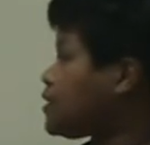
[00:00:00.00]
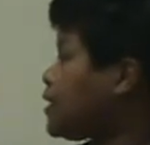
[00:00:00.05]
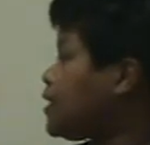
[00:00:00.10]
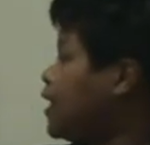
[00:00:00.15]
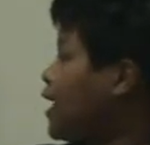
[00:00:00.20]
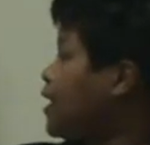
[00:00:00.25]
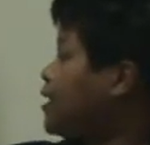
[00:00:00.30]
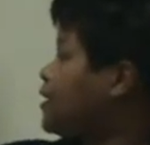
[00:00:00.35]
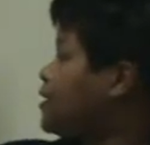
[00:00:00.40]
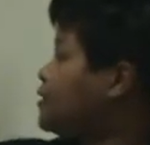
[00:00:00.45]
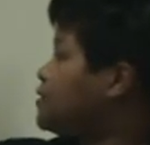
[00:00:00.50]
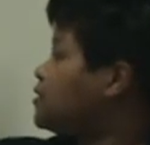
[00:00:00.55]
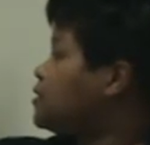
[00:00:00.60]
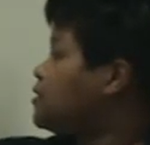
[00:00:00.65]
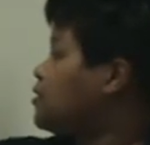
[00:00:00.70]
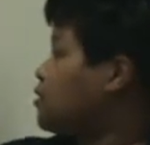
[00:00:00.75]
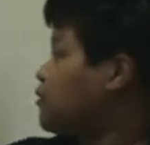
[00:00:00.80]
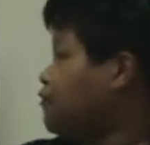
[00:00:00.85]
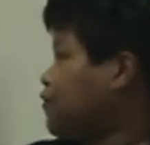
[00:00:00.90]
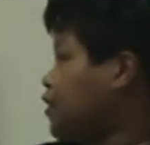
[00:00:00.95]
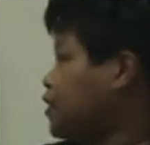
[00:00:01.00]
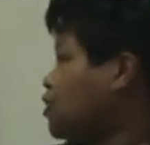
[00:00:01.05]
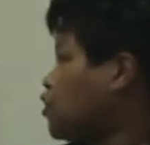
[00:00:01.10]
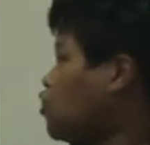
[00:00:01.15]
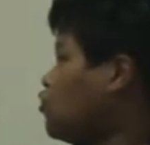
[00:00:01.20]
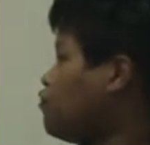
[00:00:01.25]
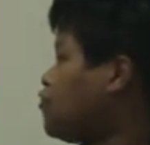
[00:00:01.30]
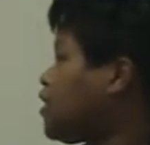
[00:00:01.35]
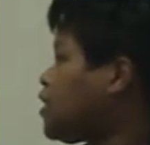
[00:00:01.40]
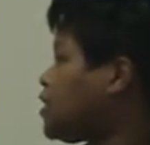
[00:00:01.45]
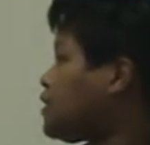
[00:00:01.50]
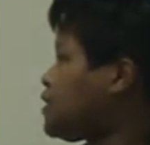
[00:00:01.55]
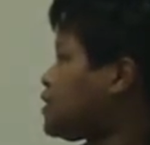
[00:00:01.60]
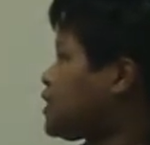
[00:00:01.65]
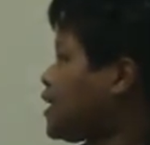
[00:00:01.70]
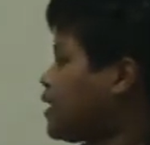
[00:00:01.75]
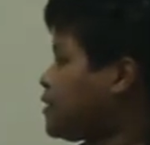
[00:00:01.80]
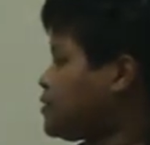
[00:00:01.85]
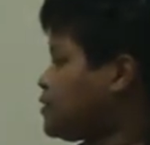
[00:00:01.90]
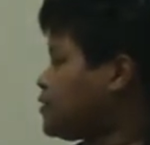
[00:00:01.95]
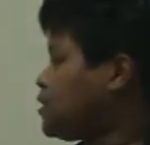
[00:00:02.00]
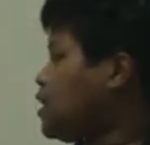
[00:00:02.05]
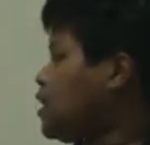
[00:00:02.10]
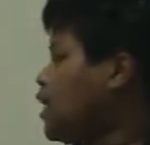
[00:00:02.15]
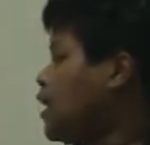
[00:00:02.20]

and that is physical fitness tests.